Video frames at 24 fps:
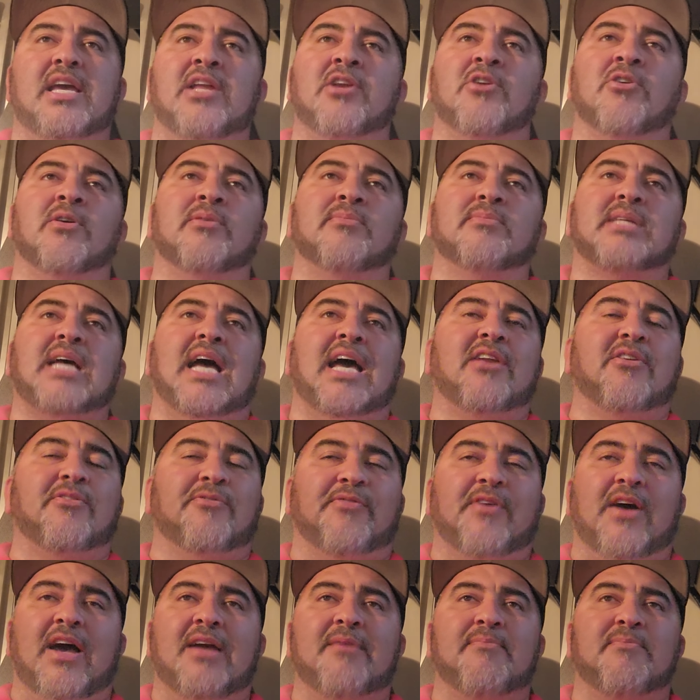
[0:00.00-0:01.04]
interim title
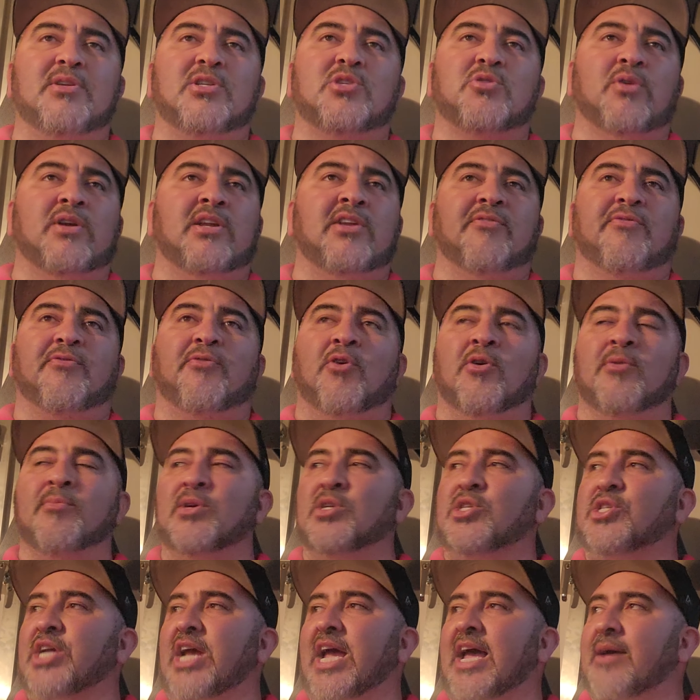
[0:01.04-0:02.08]
fight between the former
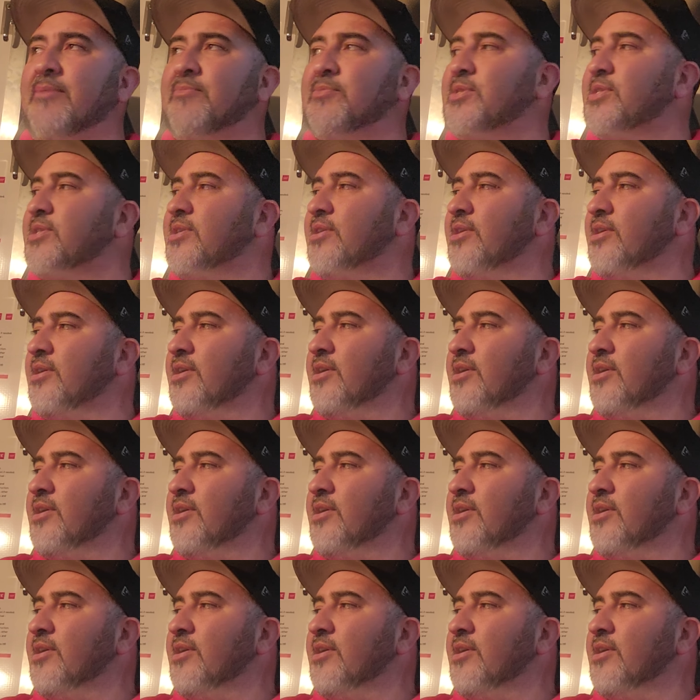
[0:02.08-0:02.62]
champs,